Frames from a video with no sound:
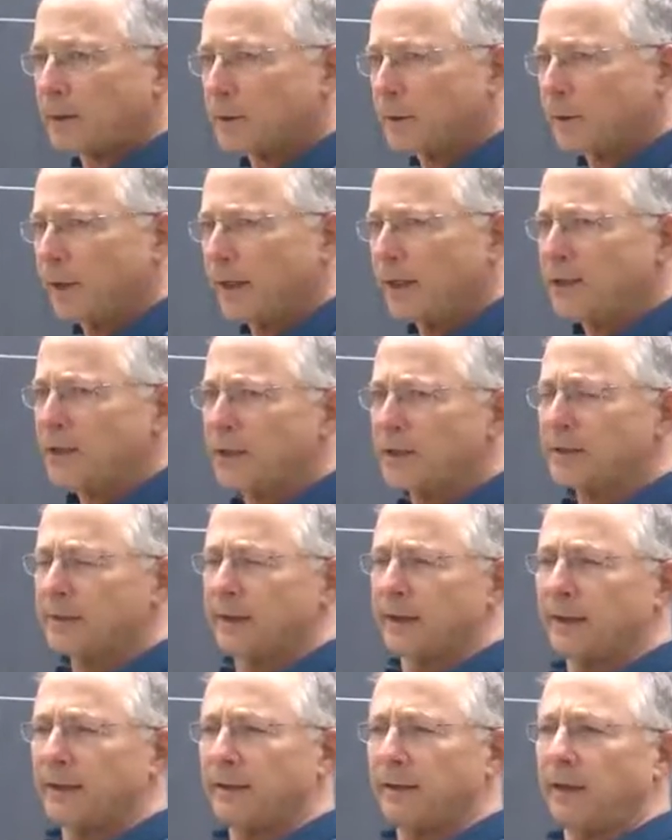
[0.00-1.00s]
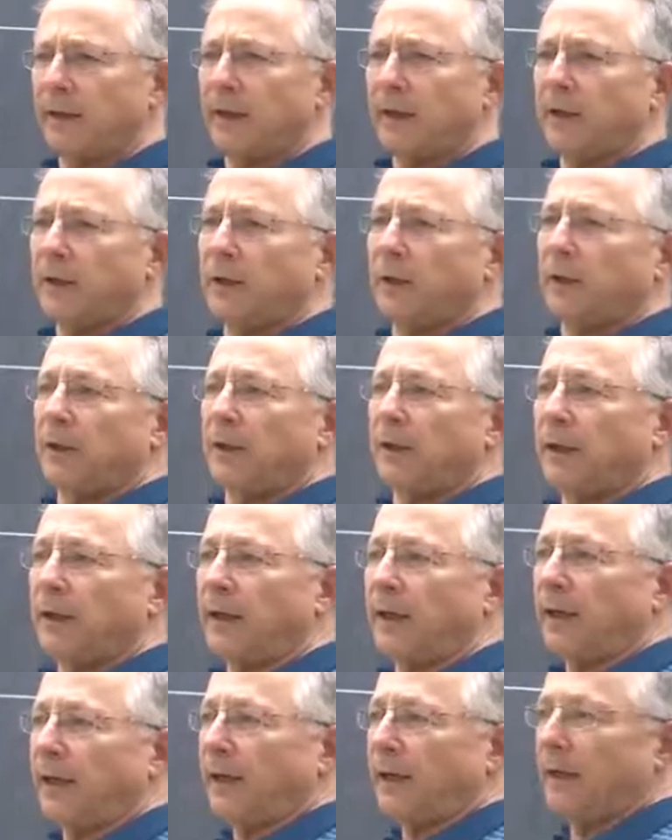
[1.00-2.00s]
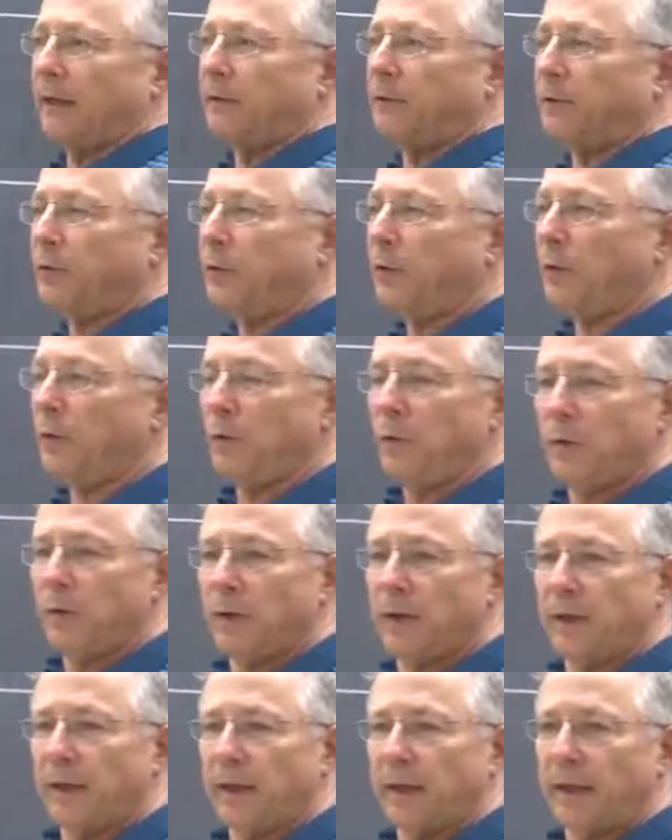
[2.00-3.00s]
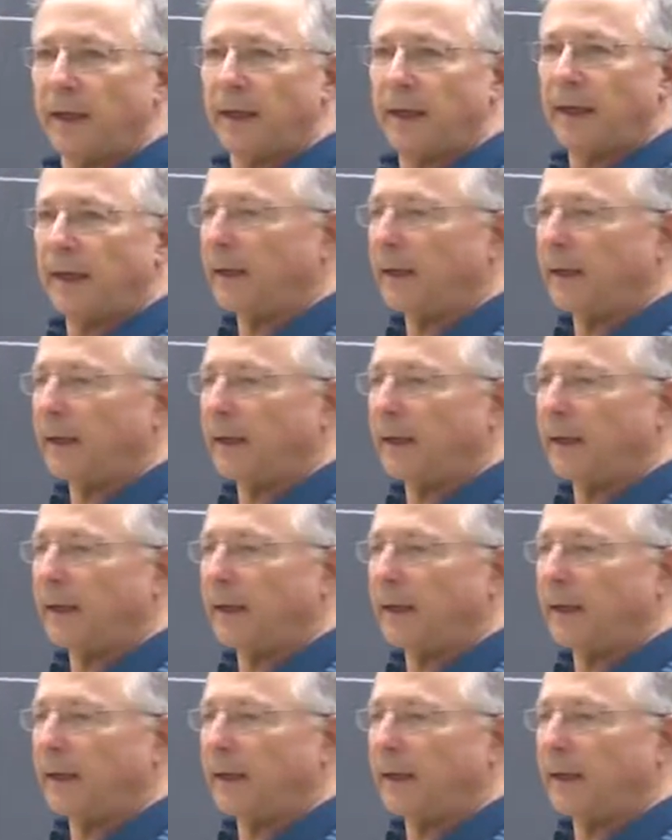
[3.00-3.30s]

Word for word: So let's just take uh, two uh,